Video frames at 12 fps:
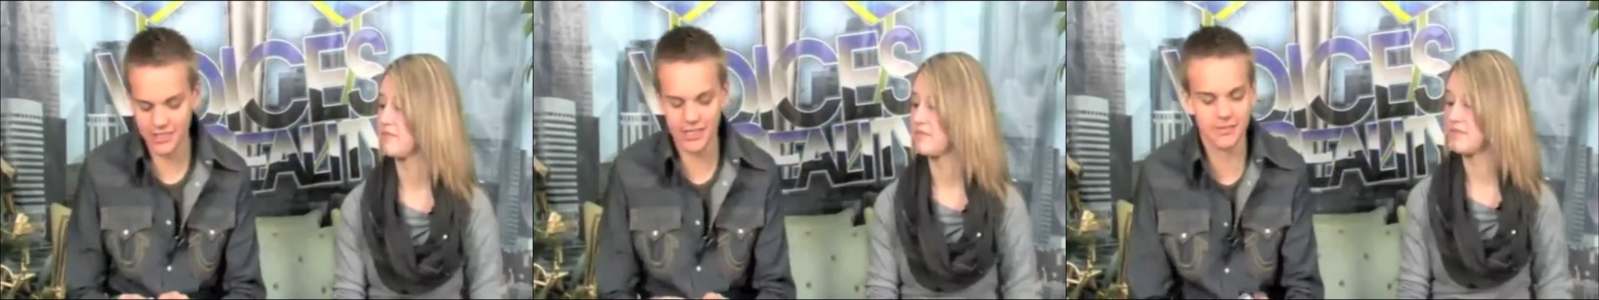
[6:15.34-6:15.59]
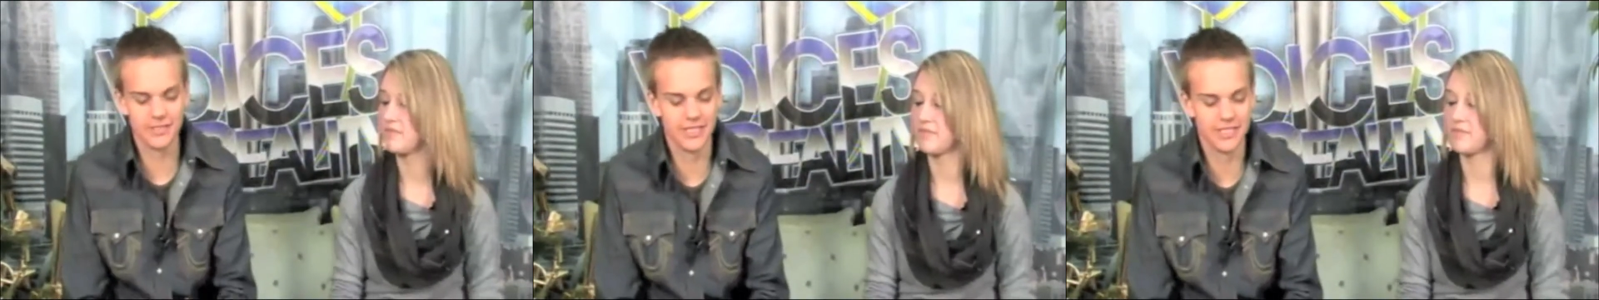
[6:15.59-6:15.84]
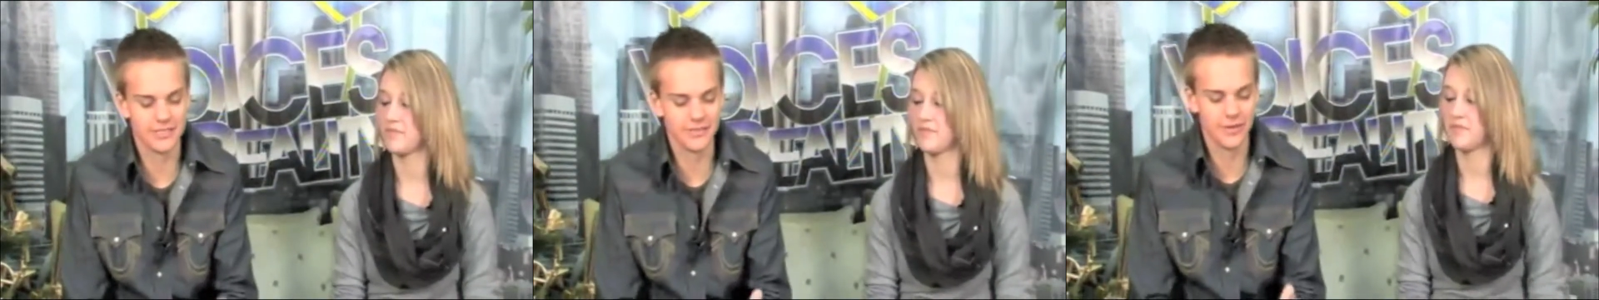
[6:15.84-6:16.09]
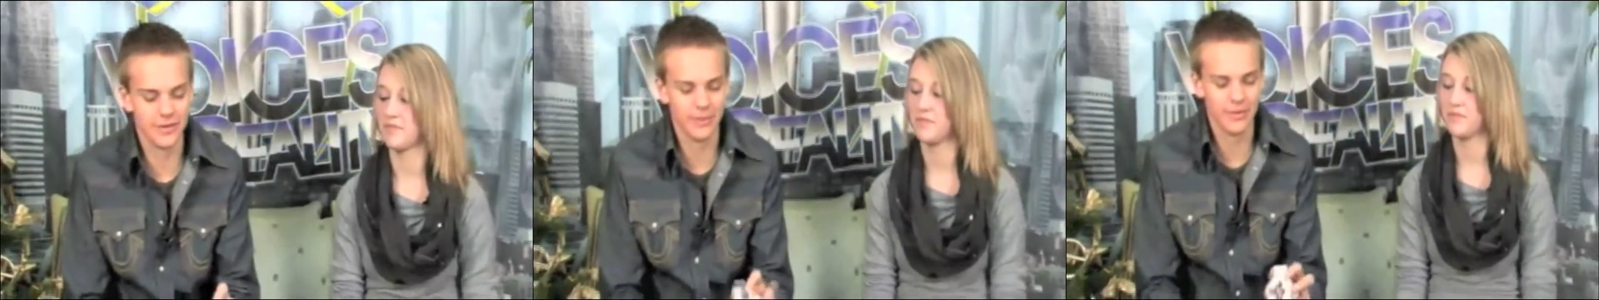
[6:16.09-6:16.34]
Speaker 1: couple things
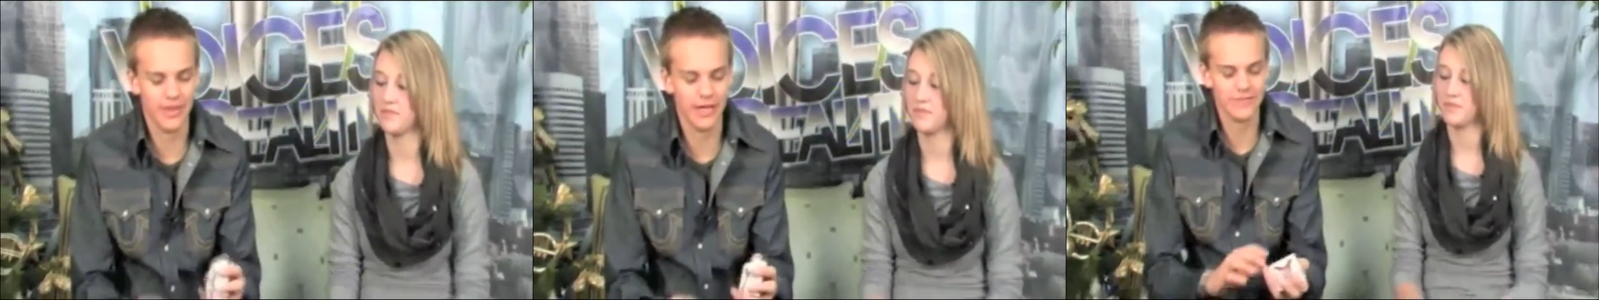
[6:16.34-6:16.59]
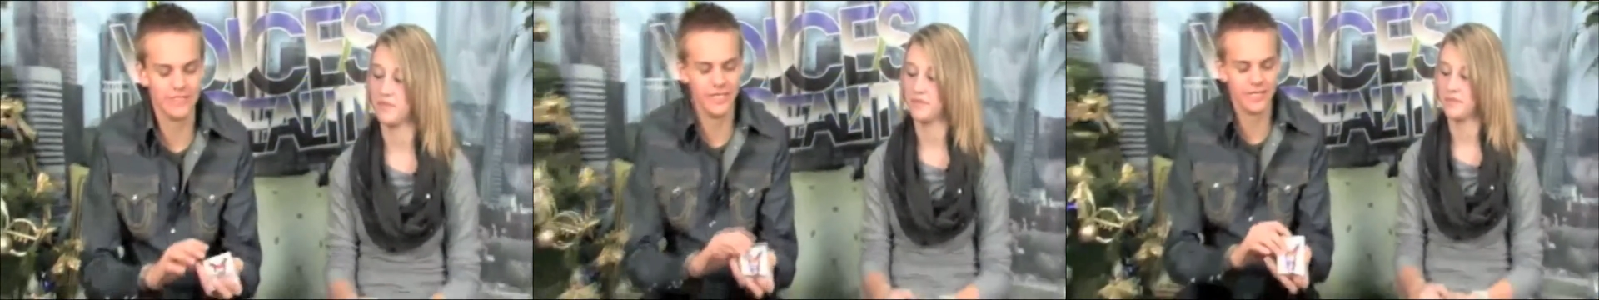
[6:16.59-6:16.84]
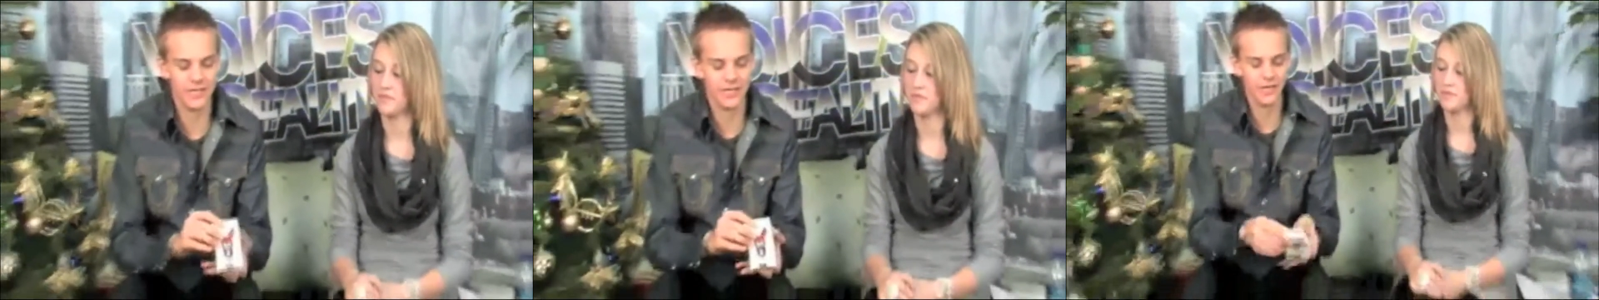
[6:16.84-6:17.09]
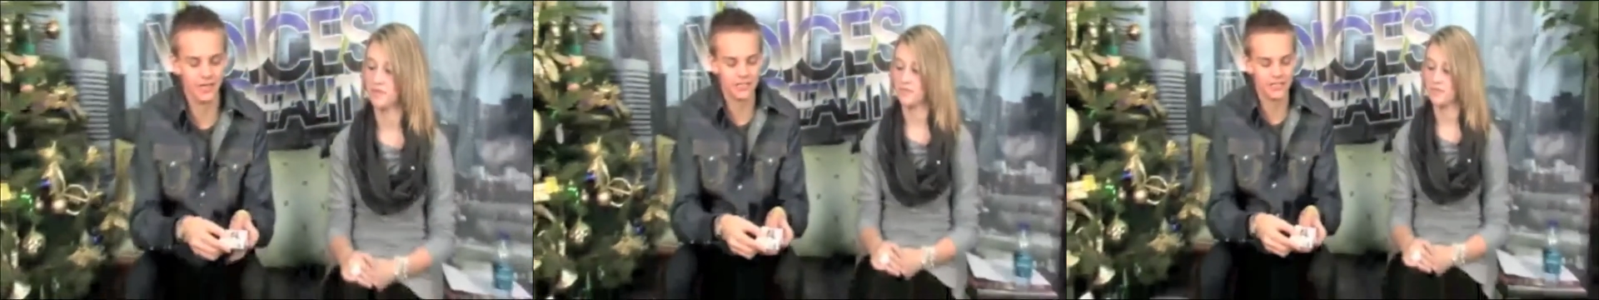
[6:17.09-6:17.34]
with me. We have a deck of
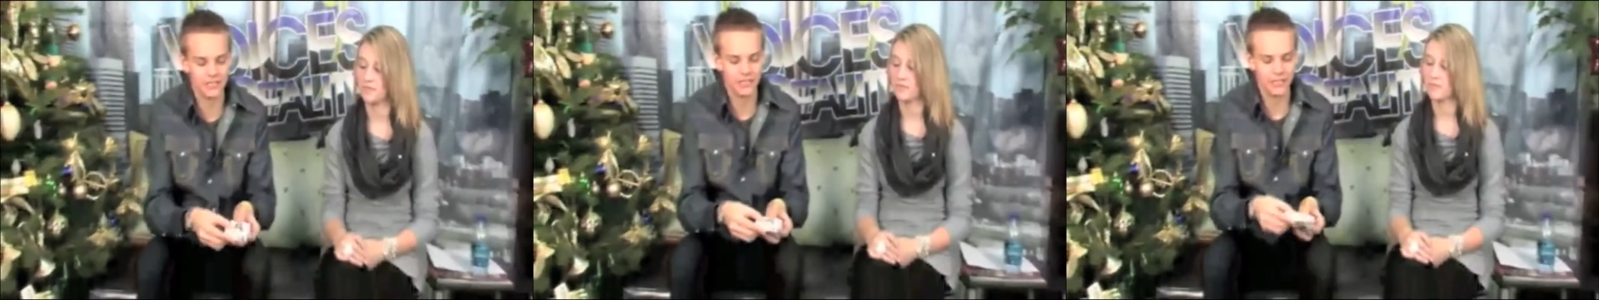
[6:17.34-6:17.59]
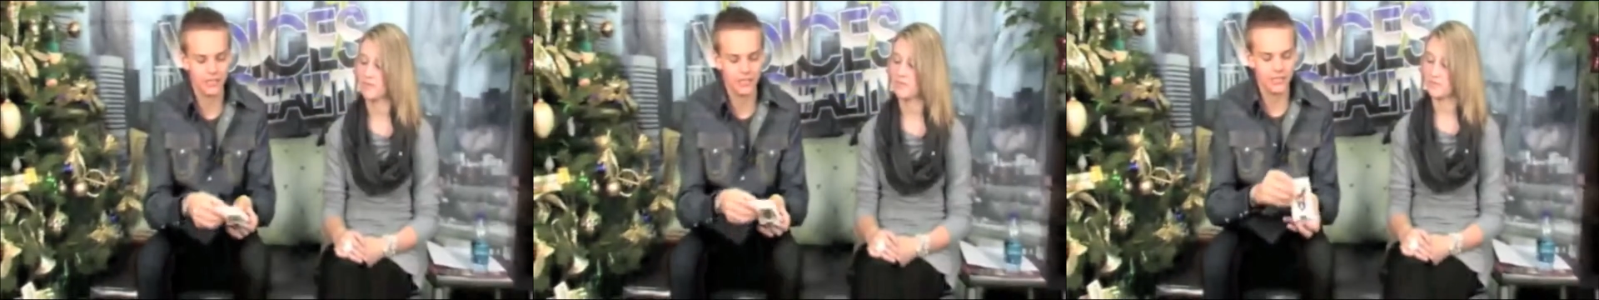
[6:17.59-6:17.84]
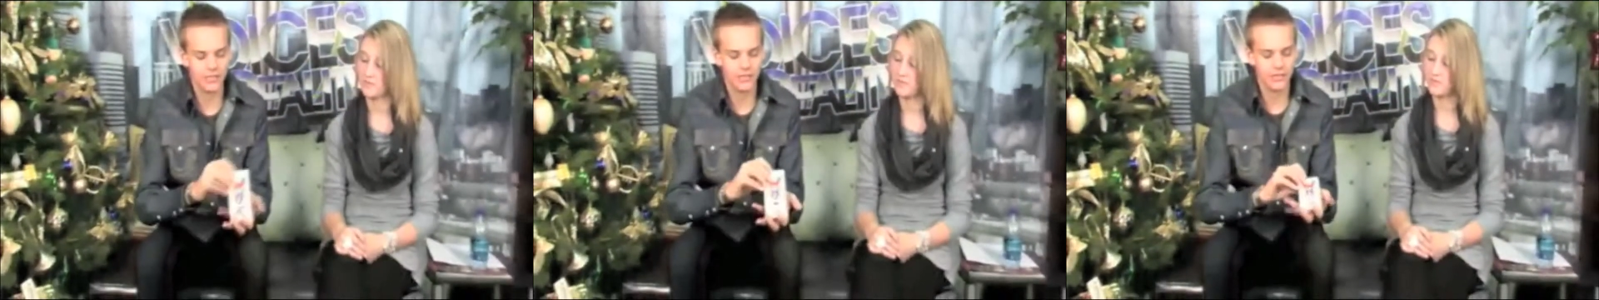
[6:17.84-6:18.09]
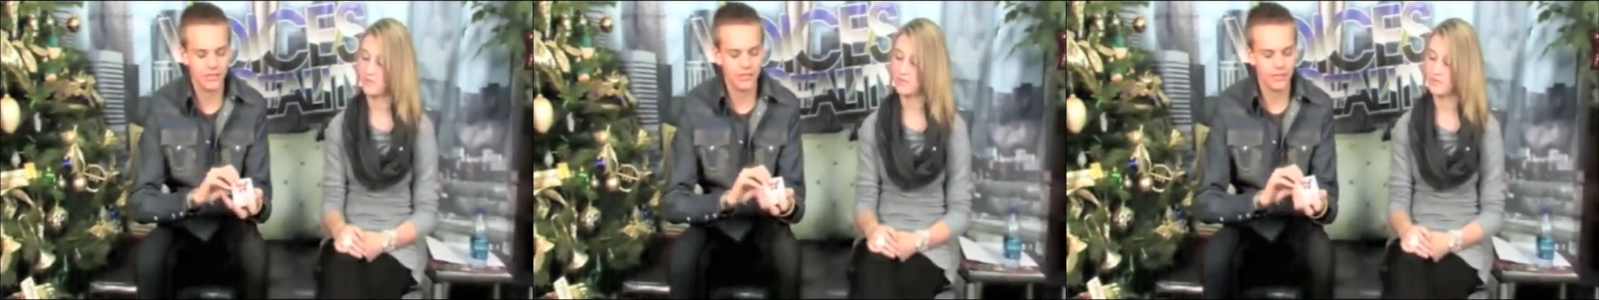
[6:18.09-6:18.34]
cards.
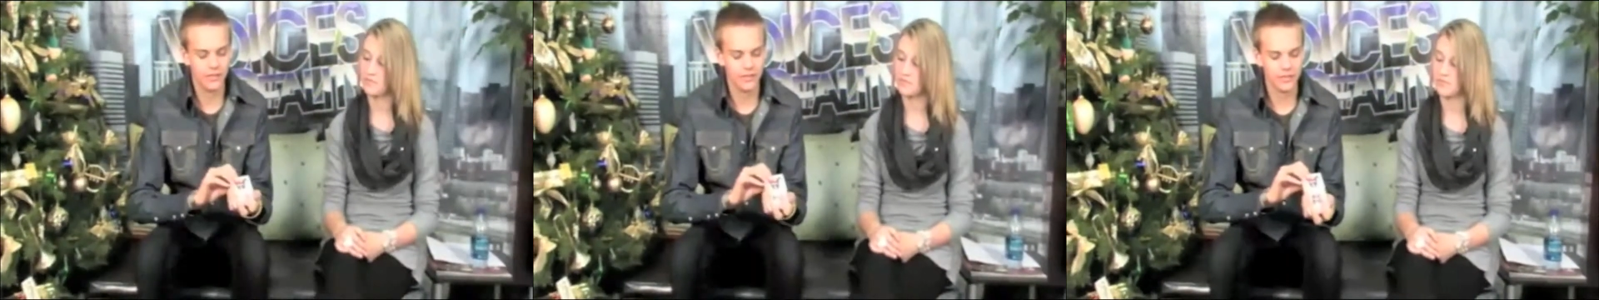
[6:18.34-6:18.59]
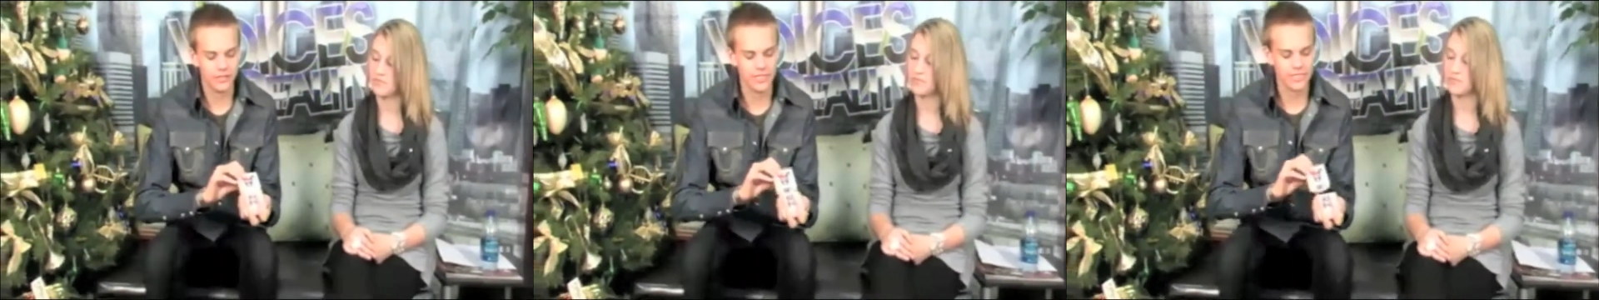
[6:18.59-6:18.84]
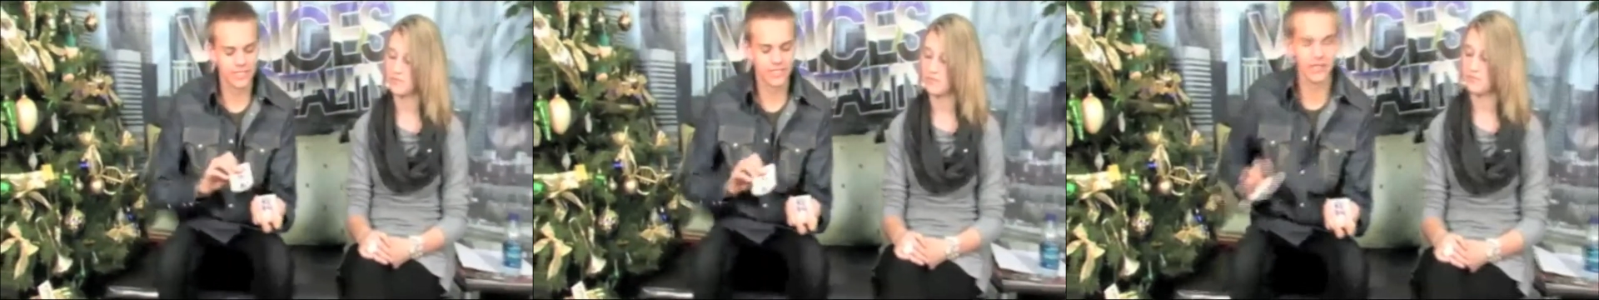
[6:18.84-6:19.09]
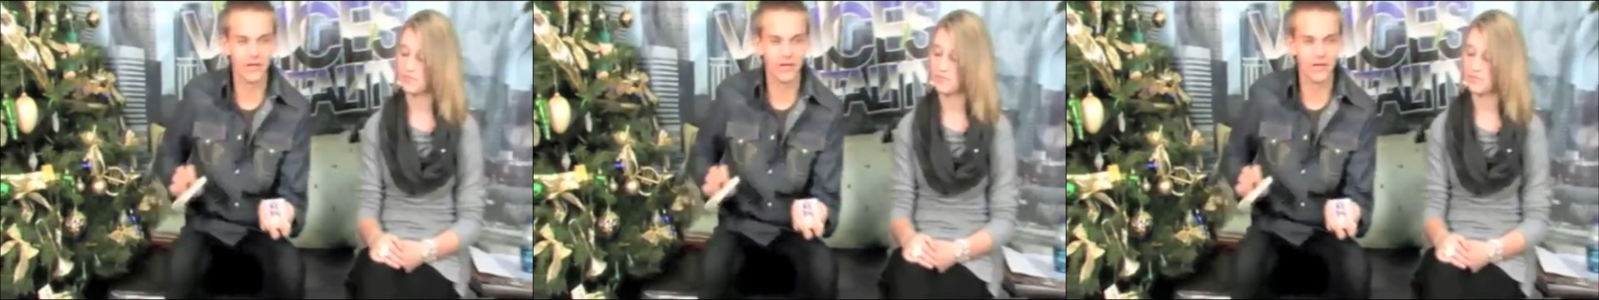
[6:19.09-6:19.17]
It's actually the